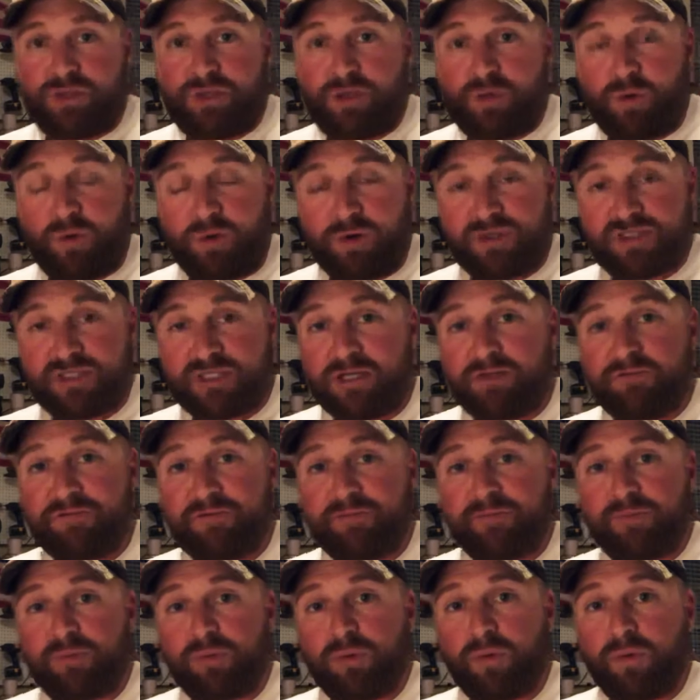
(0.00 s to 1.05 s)
you are self
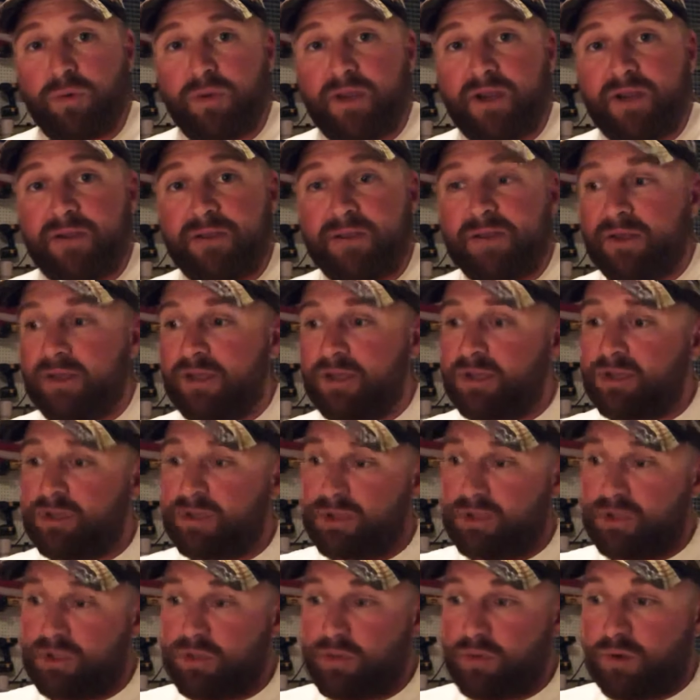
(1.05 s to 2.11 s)
employed,
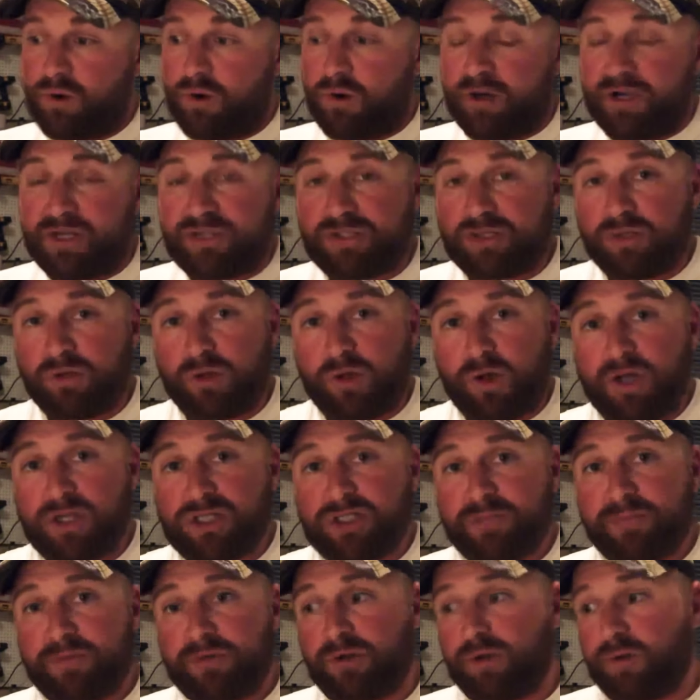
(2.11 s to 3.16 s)
you are a solo
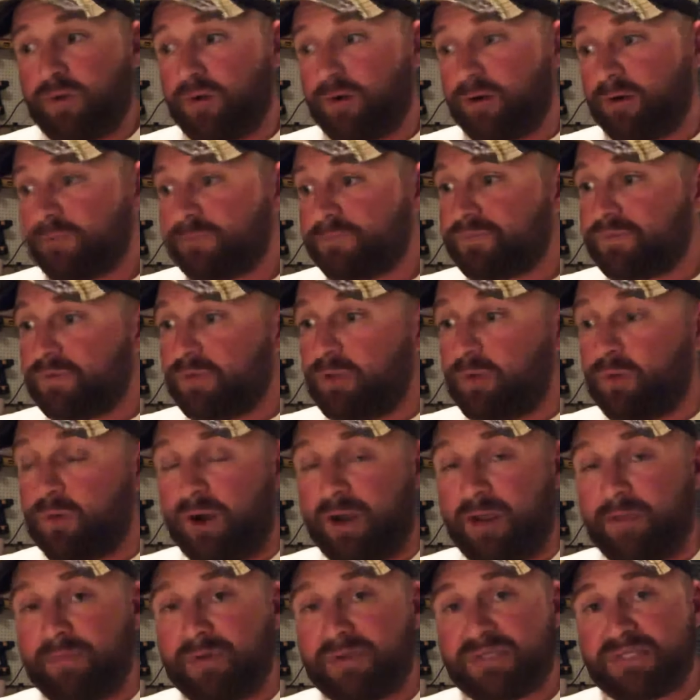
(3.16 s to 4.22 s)
entrepreneur, you are
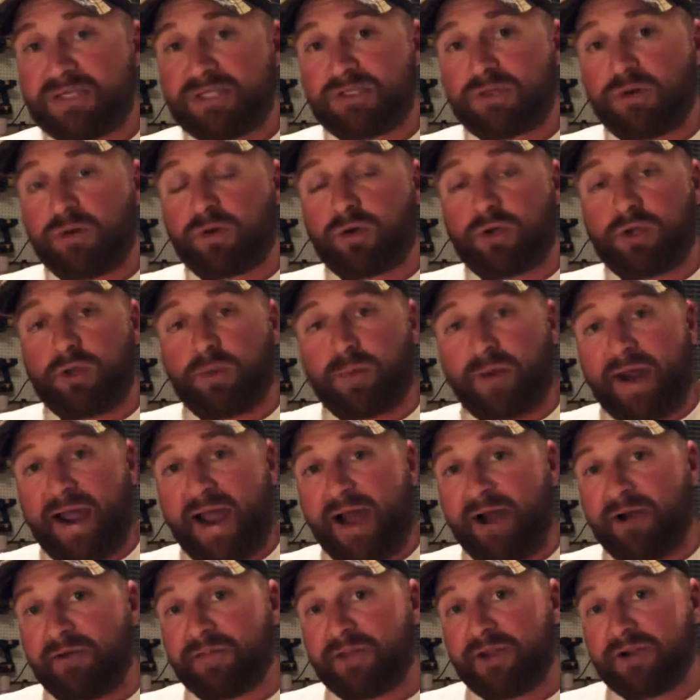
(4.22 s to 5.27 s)
a business owner, you are
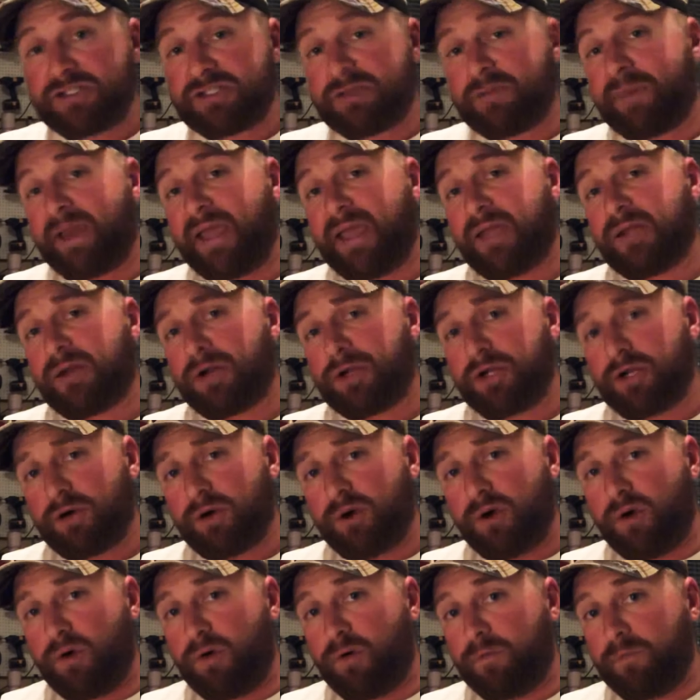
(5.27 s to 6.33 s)
out there to make it on your
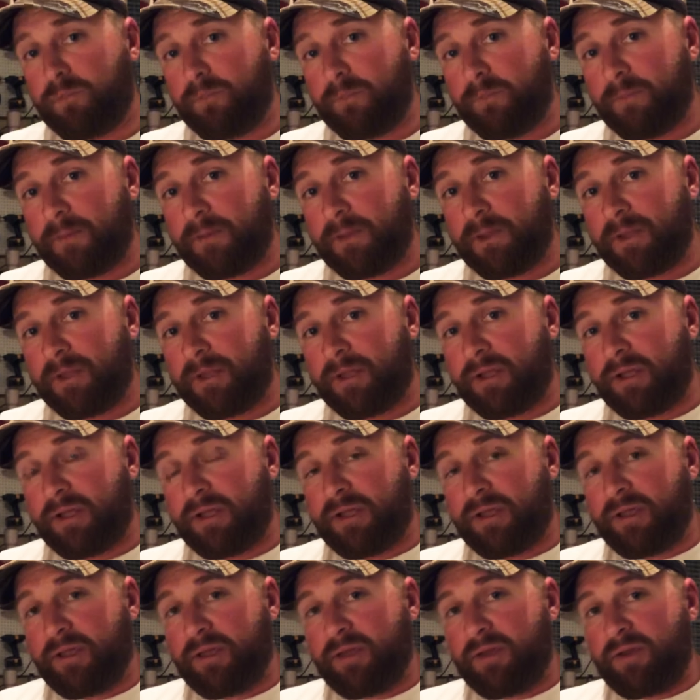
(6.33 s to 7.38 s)
own.
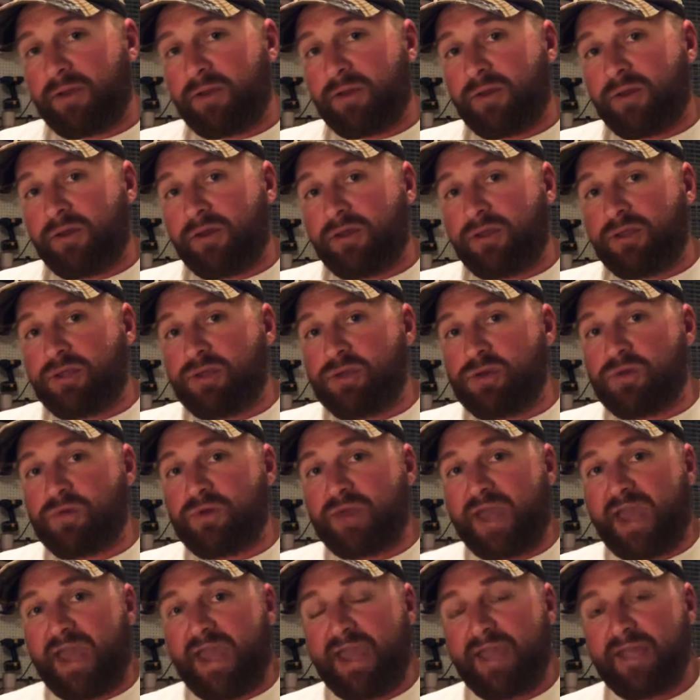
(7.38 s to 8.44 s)
You
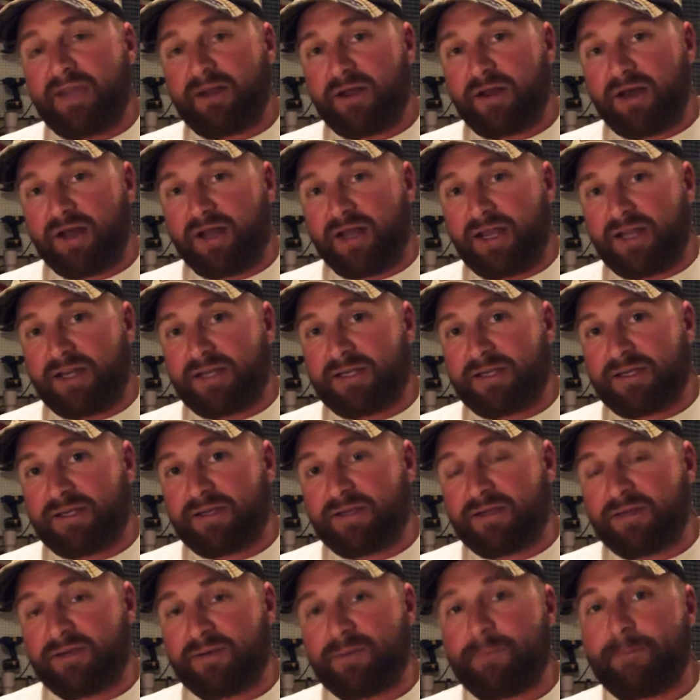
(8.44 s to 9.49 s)
cannot
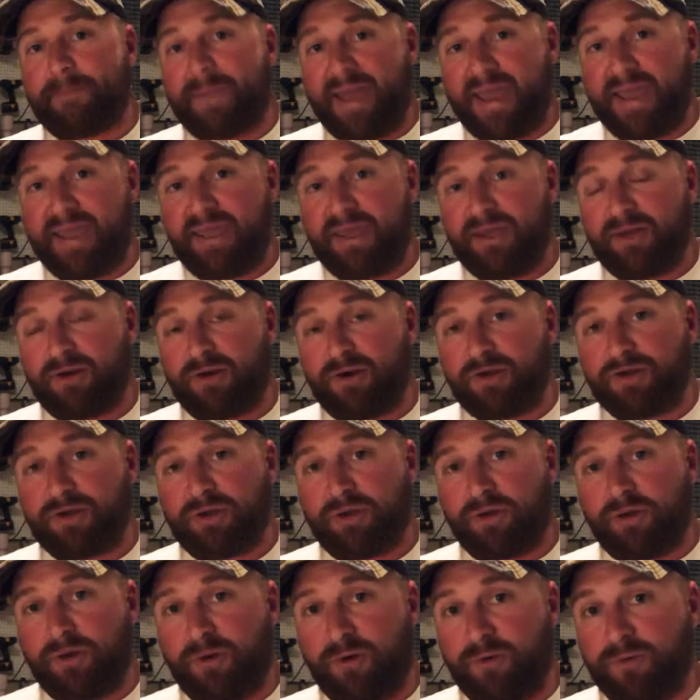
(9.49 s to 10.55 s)
make it on
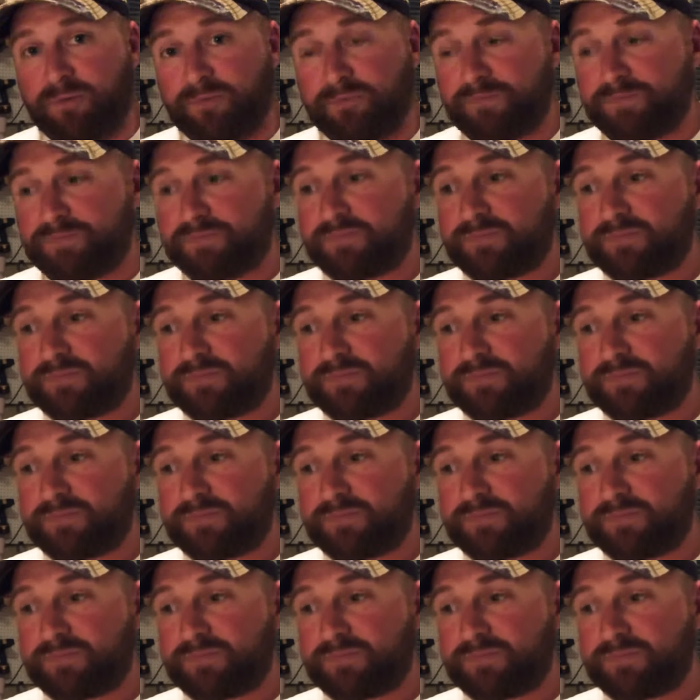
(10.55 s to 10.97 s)
your own